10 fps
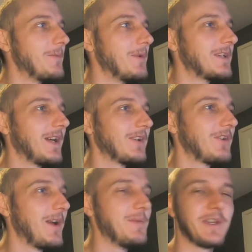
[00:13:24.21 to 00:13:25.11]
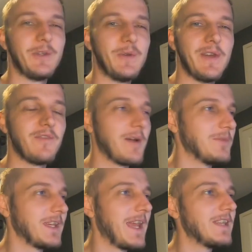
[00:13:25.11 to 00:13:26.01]
which I'll try and make sure never
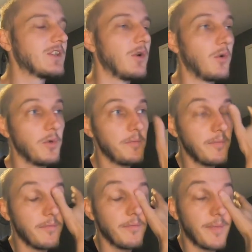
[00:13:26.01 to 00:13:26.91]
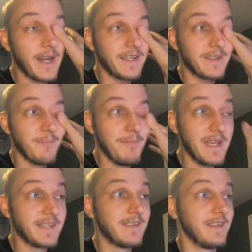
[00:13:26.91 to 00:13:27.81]
happens again. So we managed to
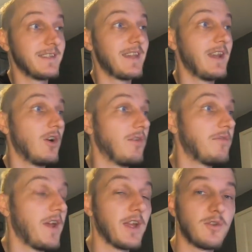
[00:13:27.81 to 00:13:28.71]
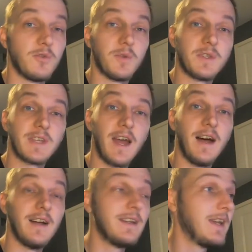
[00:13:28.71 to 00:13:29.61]
miss the descent off Cunswick
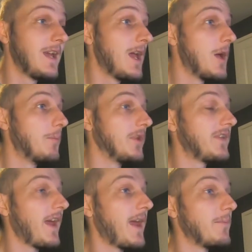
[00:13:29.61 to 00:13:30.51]
Scar, but